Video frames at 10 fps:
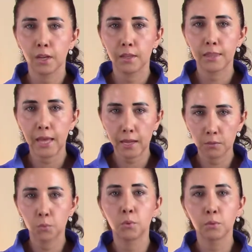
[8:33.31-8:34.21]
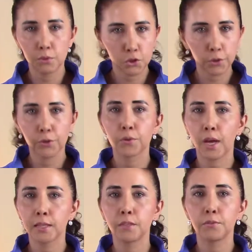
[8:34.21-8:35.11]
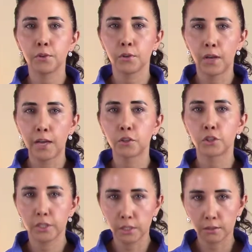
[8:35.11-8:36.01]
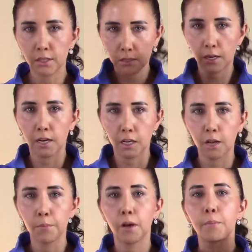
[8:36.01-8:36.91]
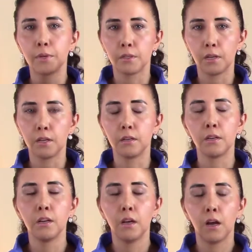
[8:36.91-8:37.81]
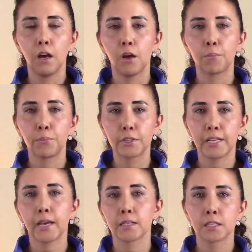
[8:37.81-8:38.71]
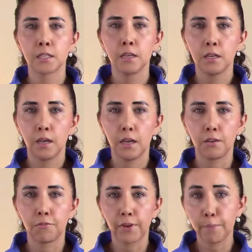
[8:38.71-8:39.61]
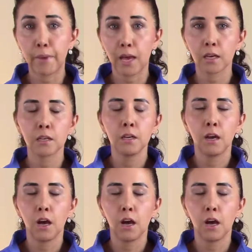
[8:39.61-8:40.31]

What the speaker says: That will trigger that liver energy to kind of come up and protect and fight back.